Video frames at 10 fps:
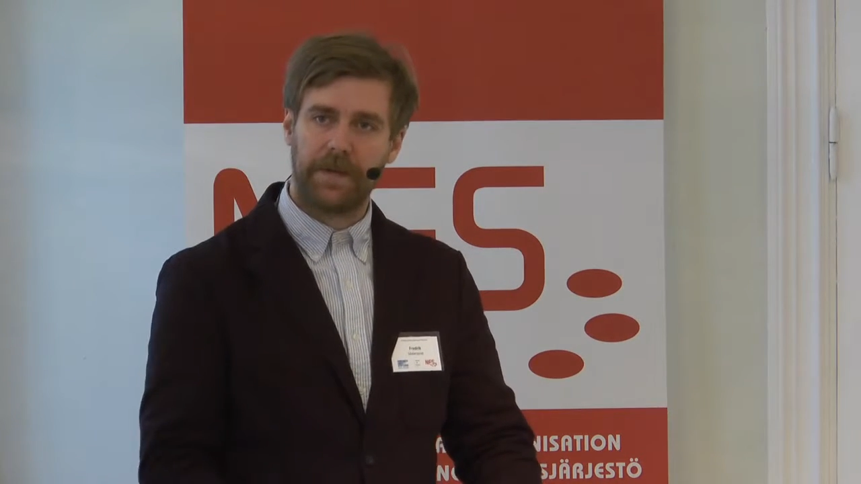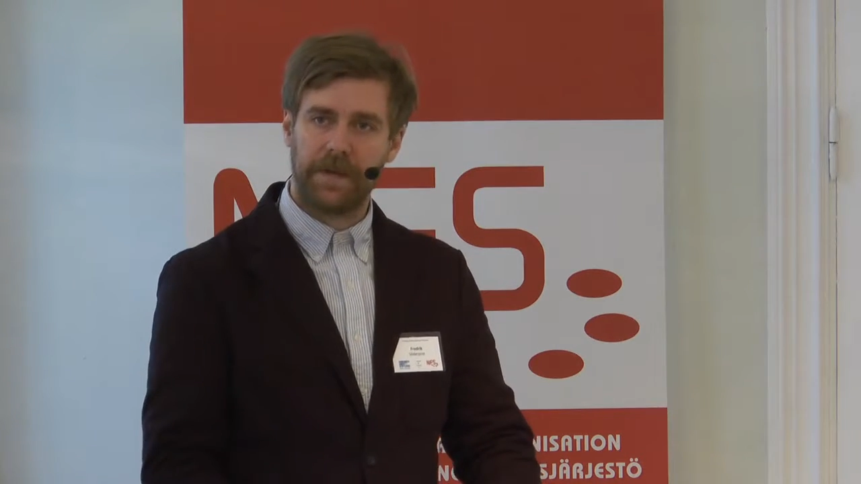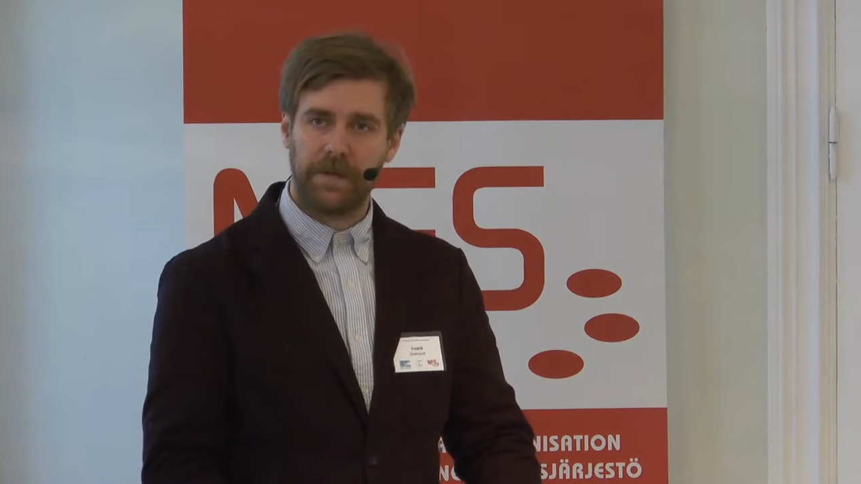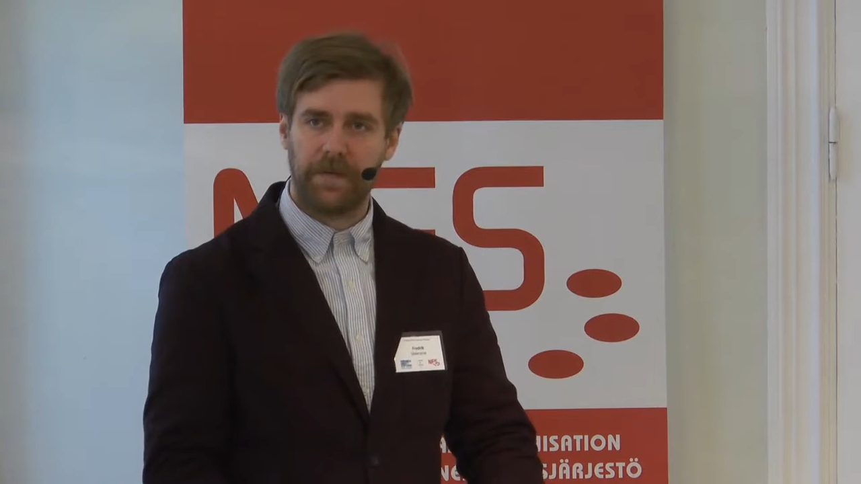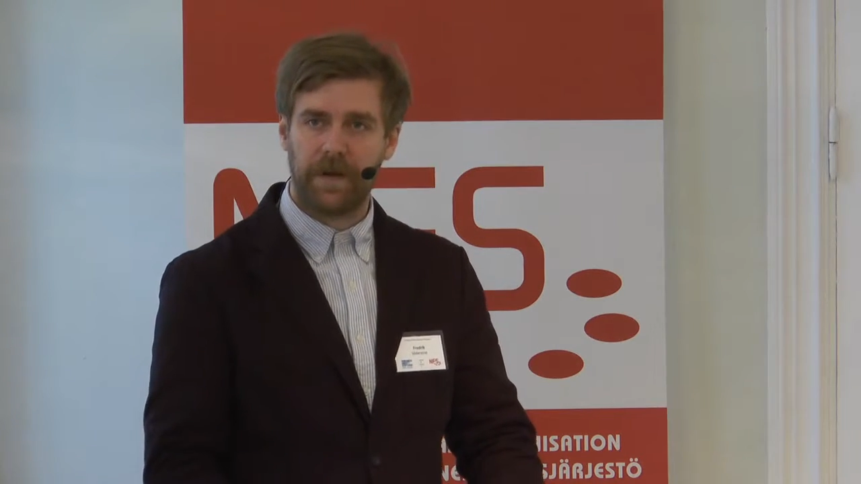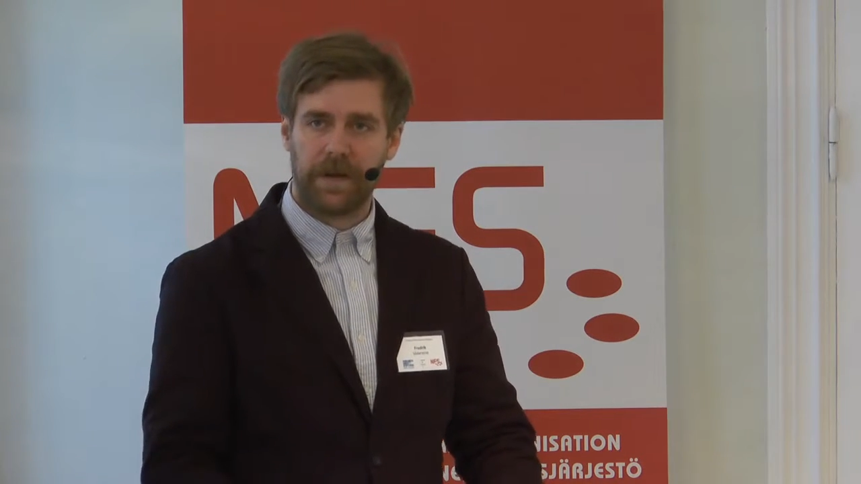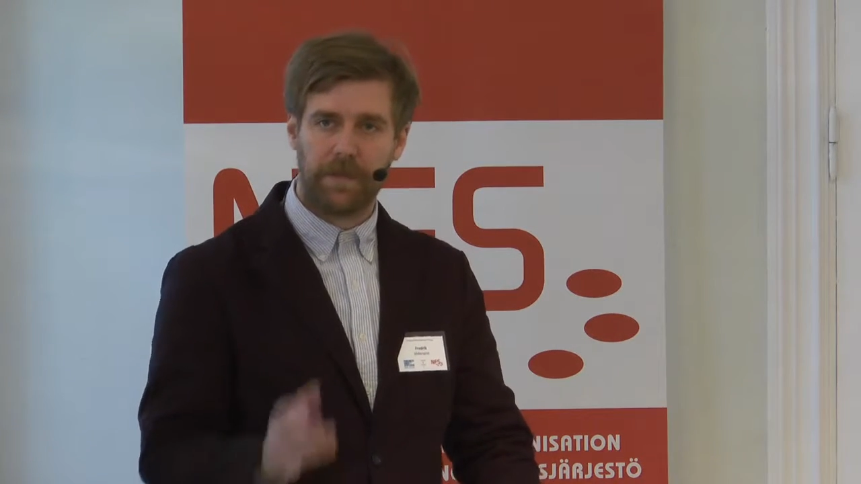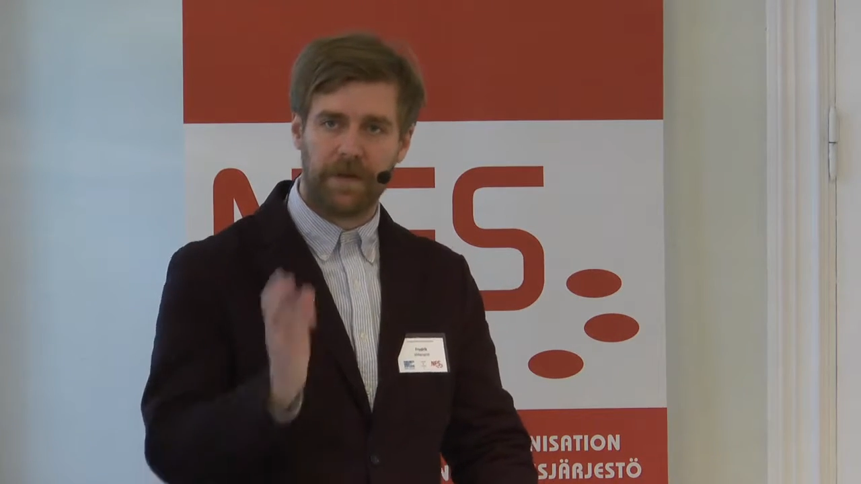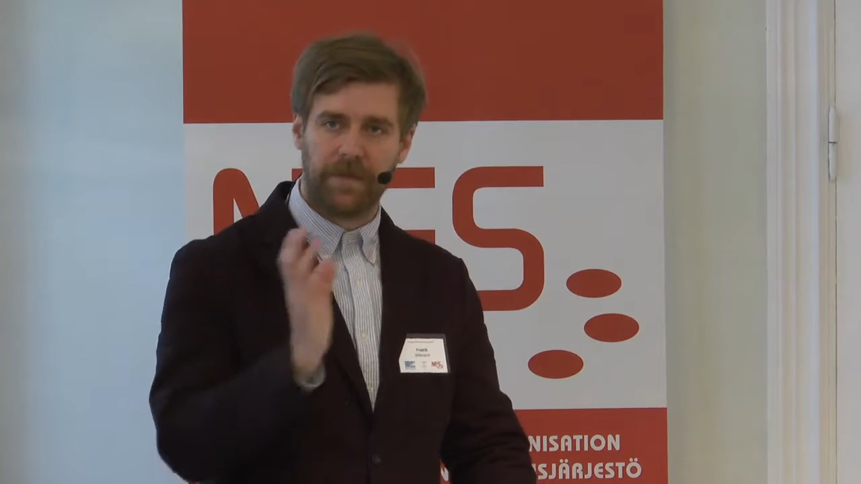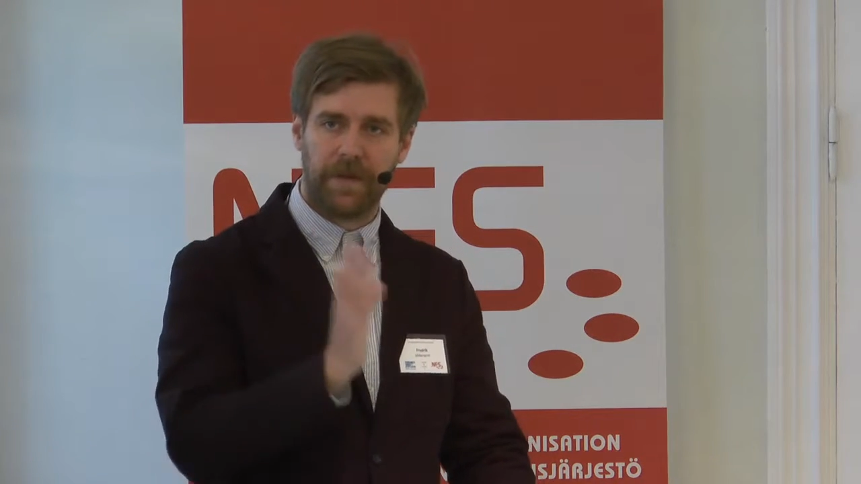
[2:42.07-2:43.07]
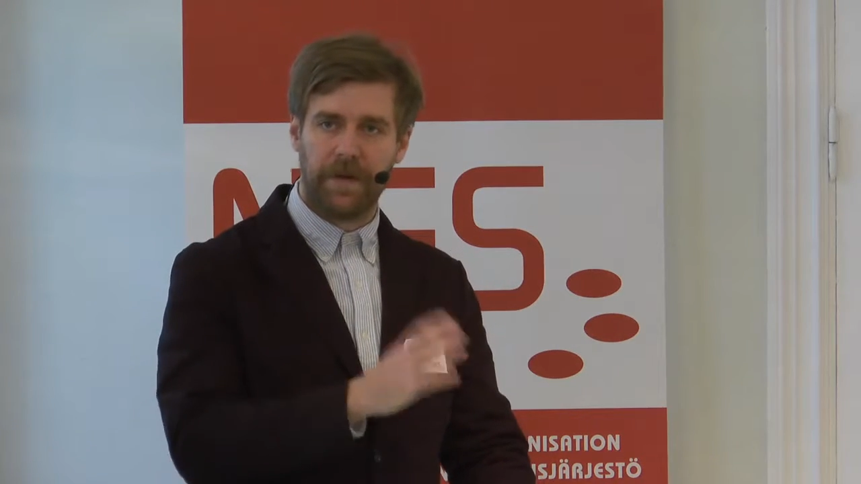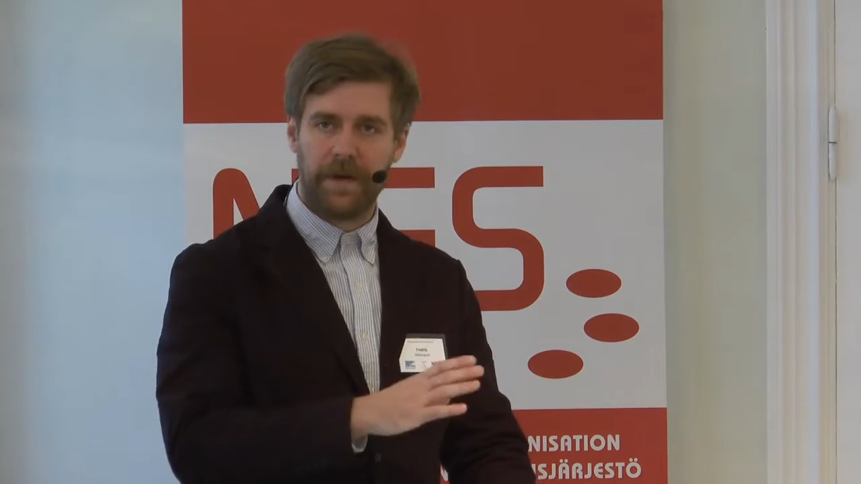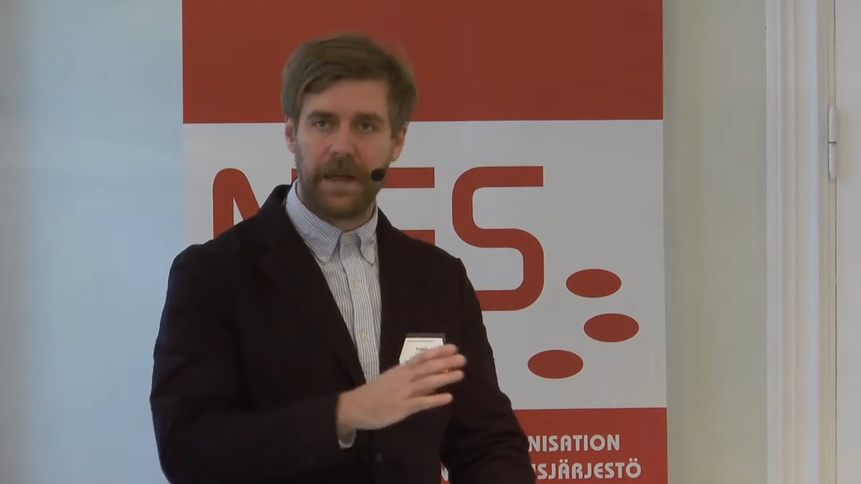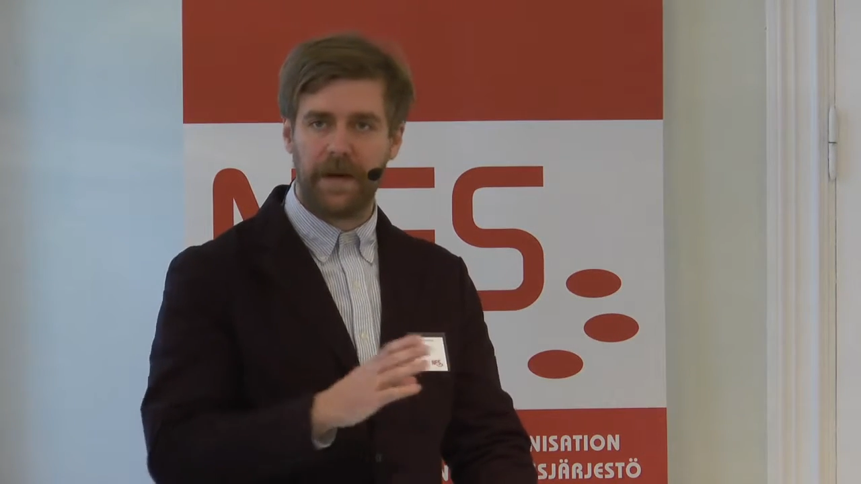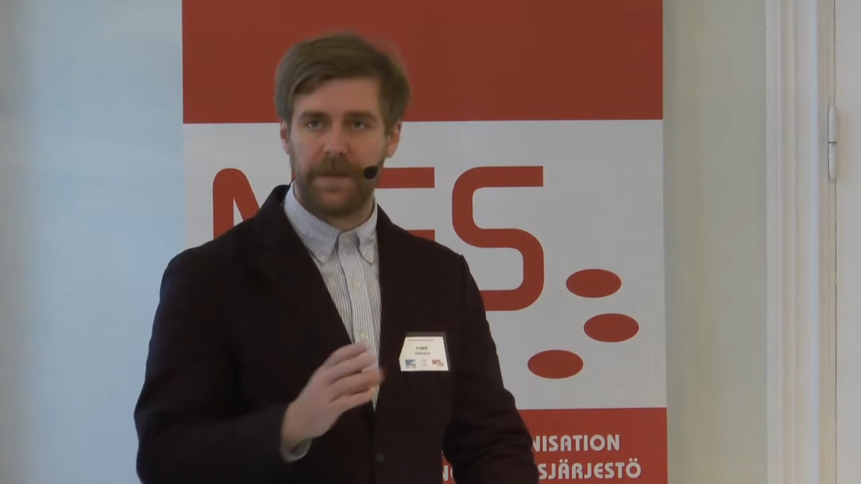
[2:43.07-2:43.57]
So we've talked about it for
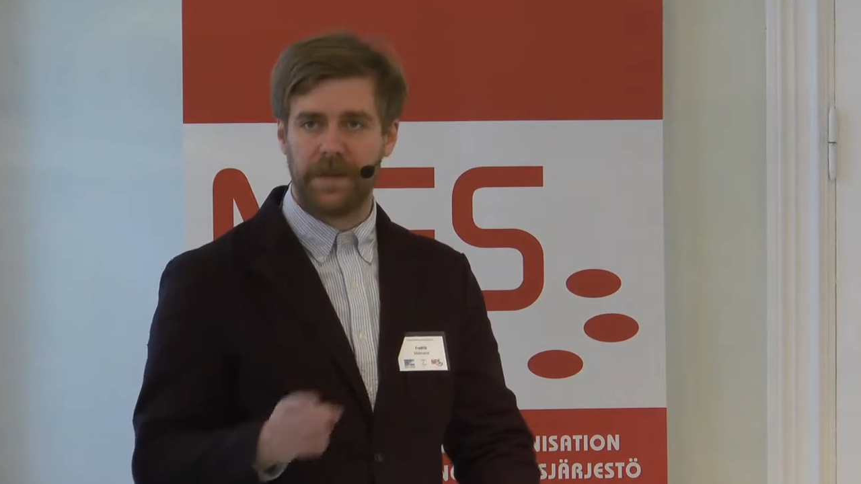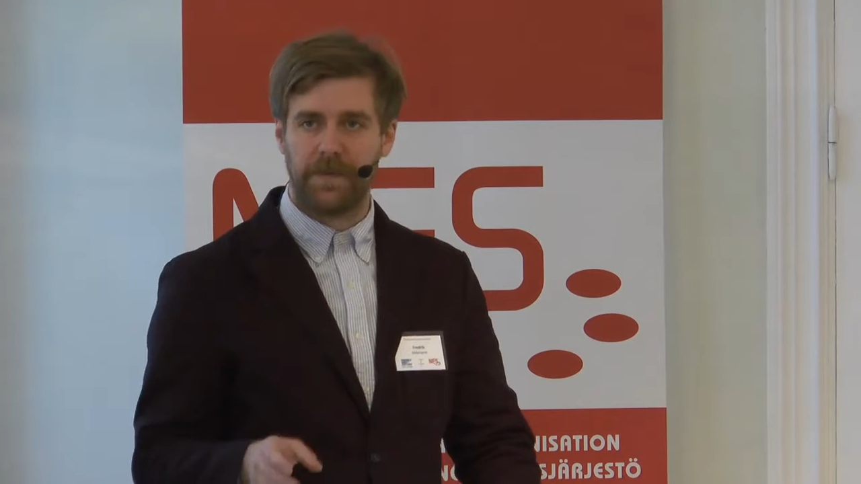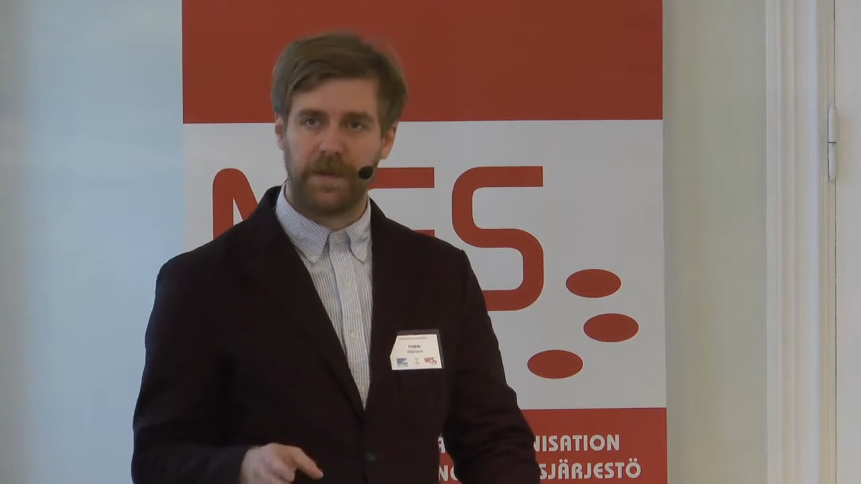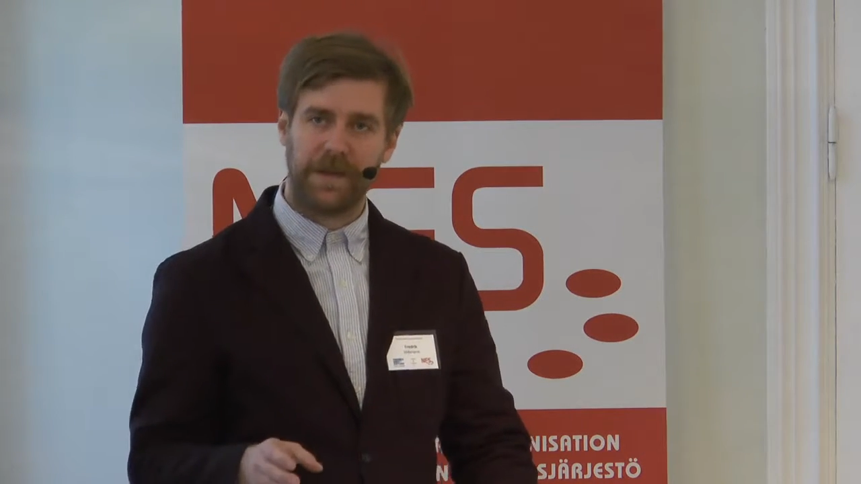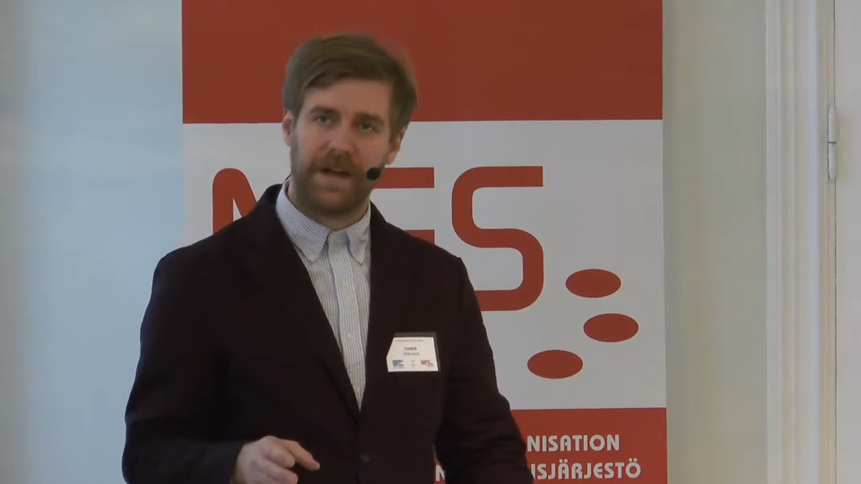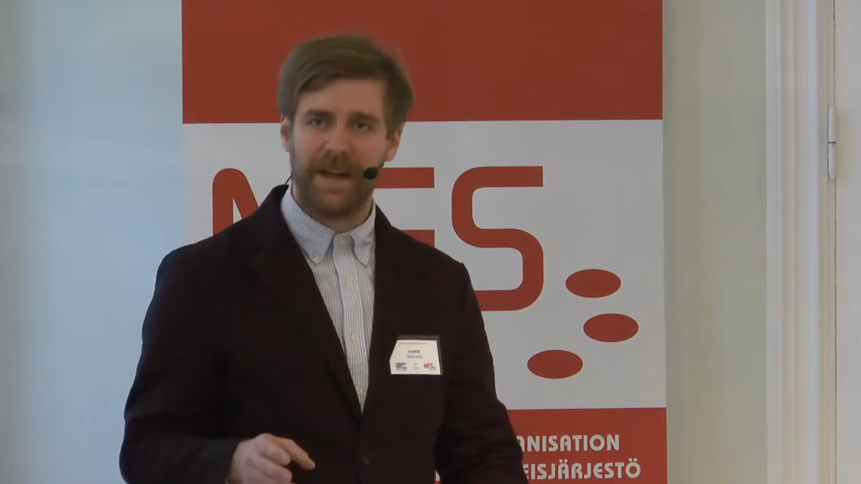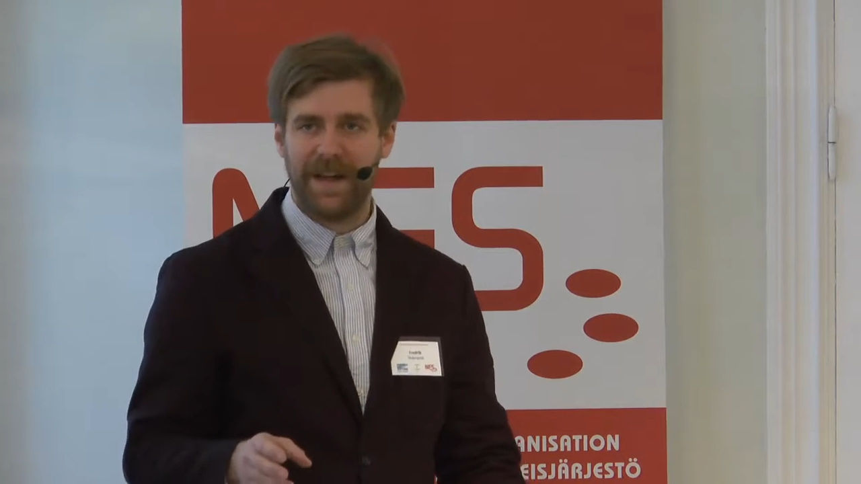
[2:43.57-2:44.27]
30 years. It was a,